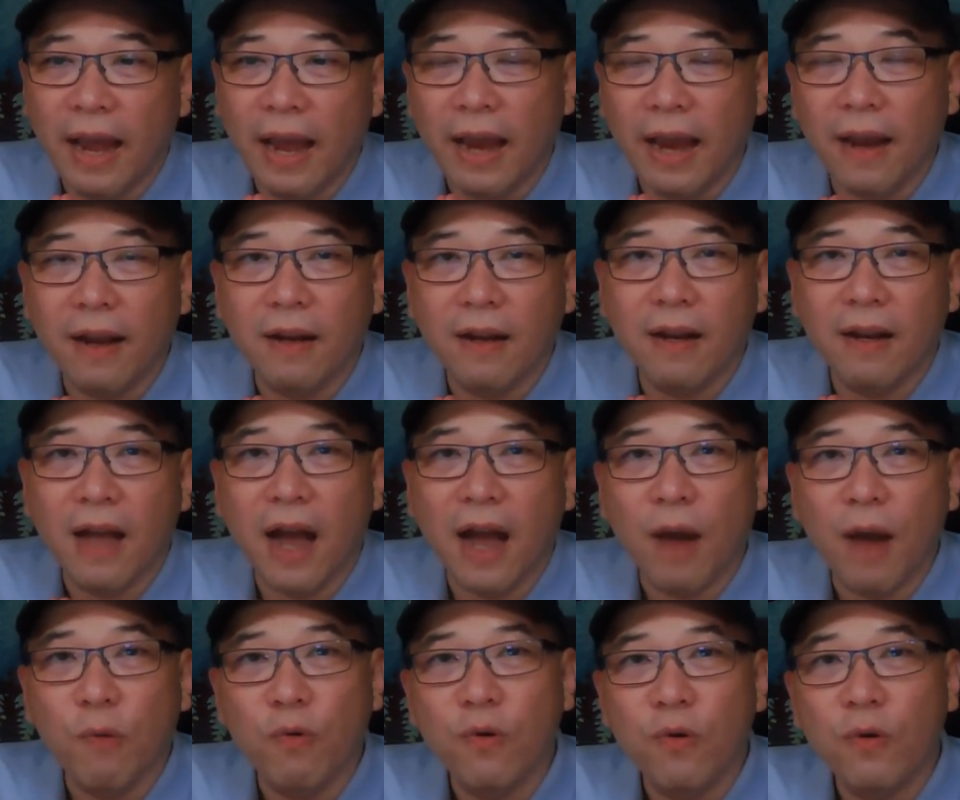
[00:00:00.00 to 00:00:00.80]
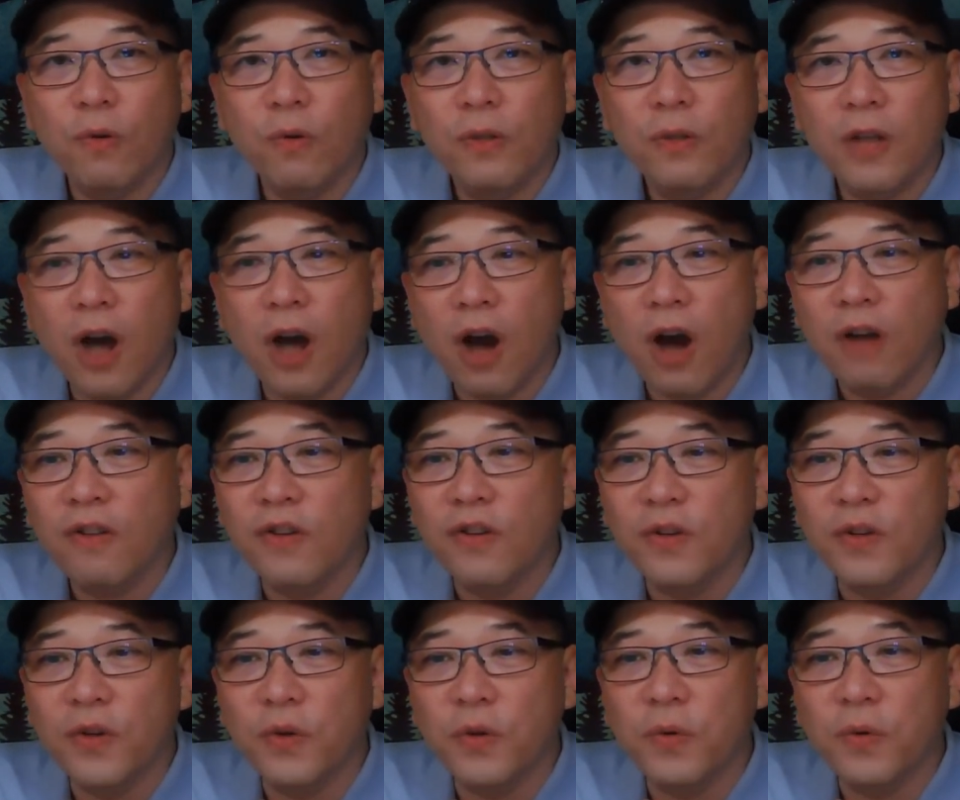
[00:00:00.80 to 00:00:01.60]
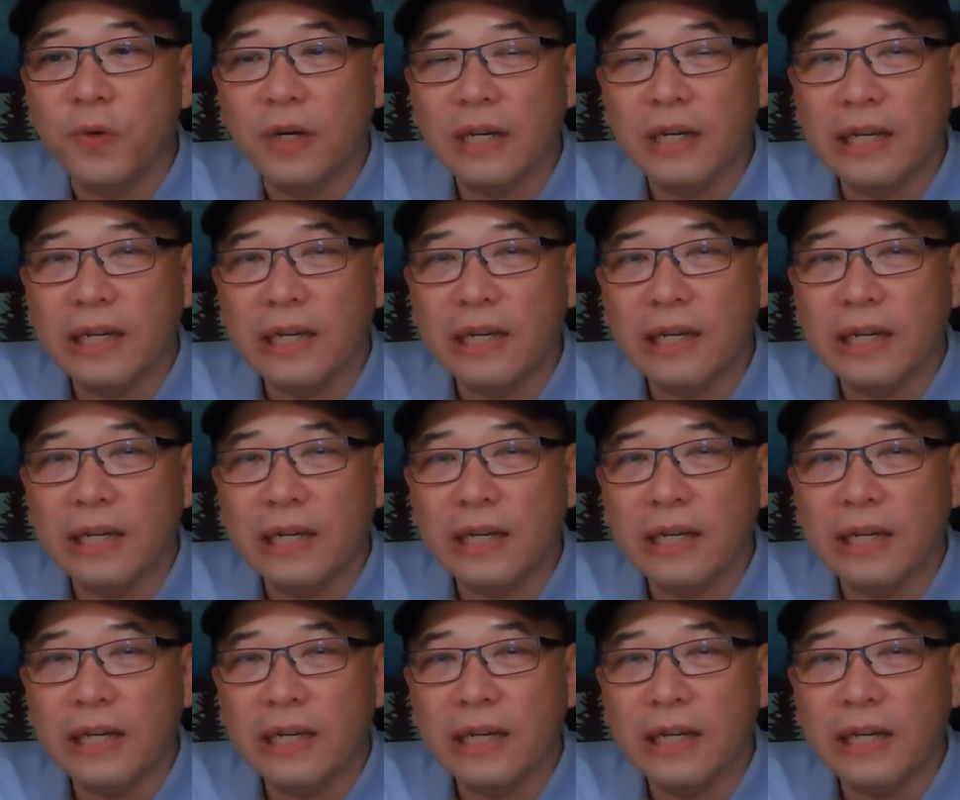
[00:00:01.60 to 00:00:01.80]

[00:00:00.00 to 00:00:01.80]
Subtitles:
and I will talk to you